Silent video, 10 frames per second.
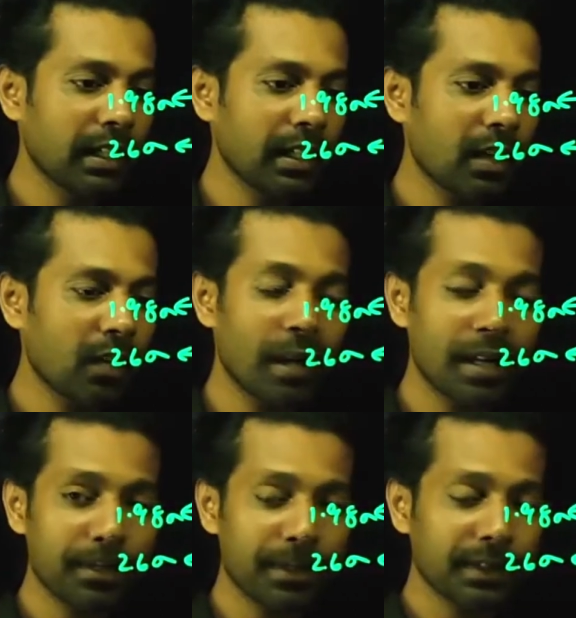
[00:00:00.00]
Now
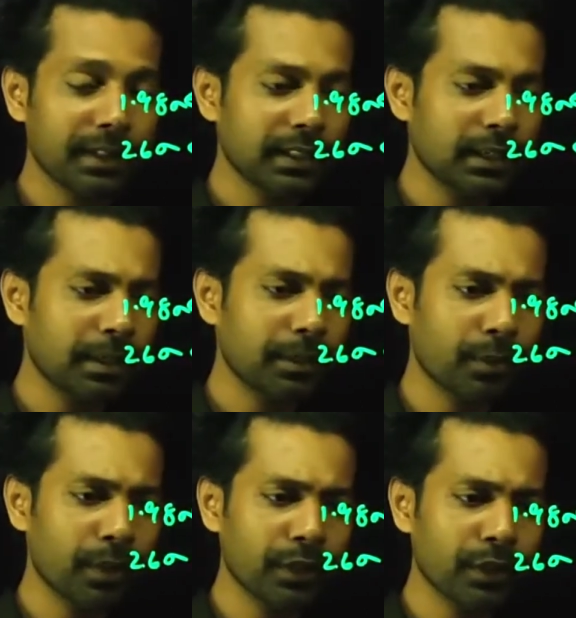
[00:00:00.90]
1%, that means
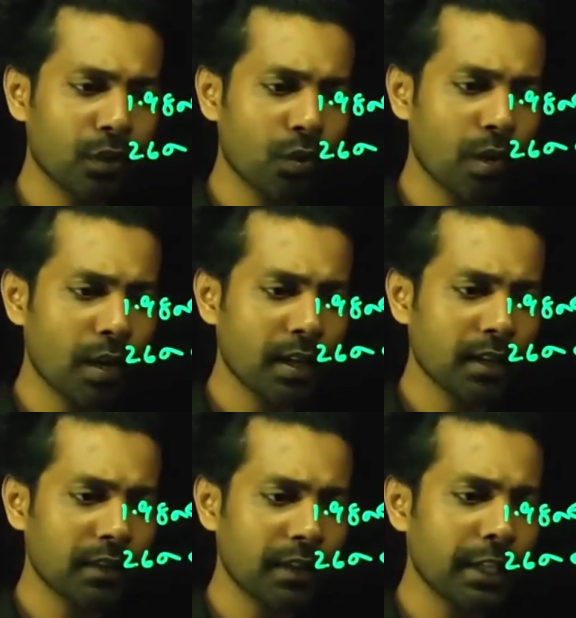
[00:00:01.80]
0.01
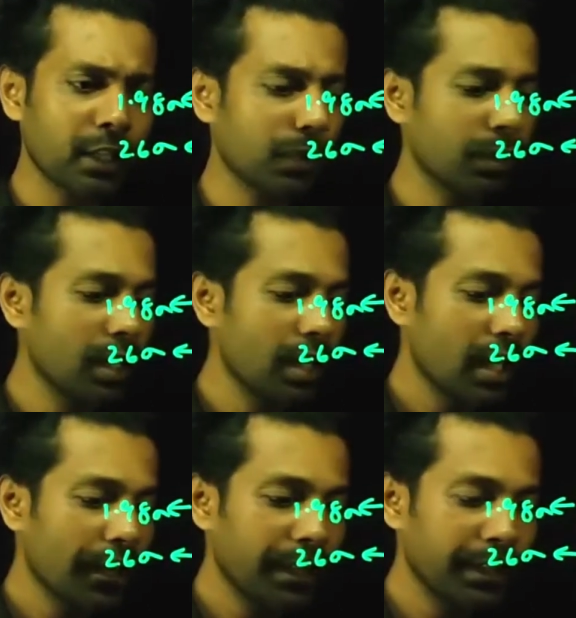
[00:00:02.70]
as a value.
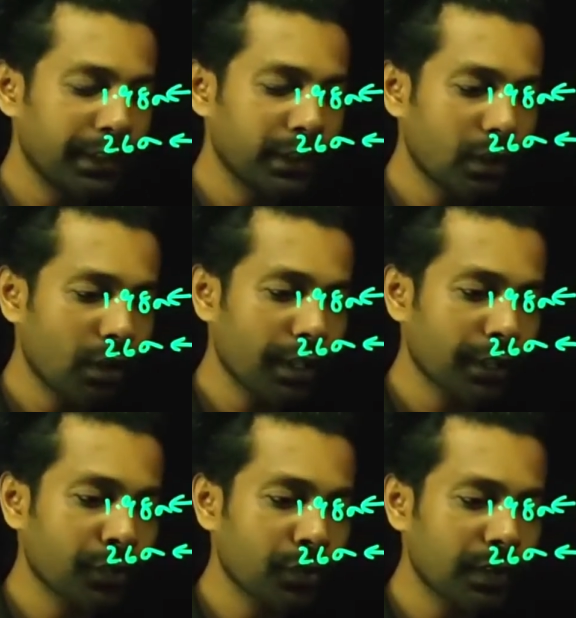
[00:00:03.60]
Now in this
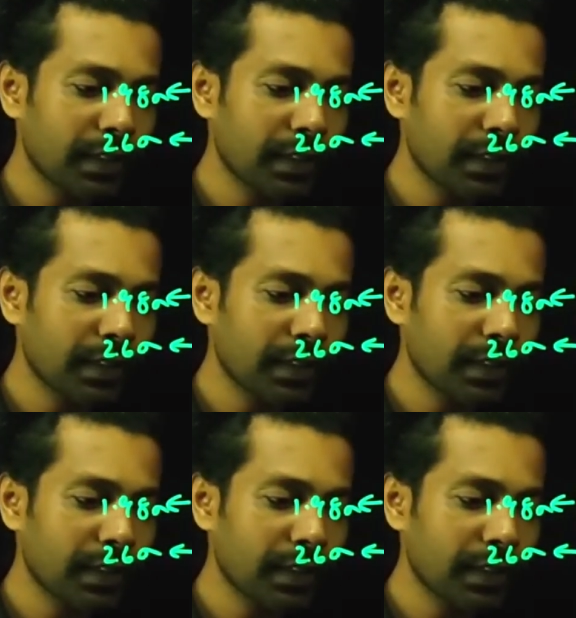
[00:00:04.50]
context, to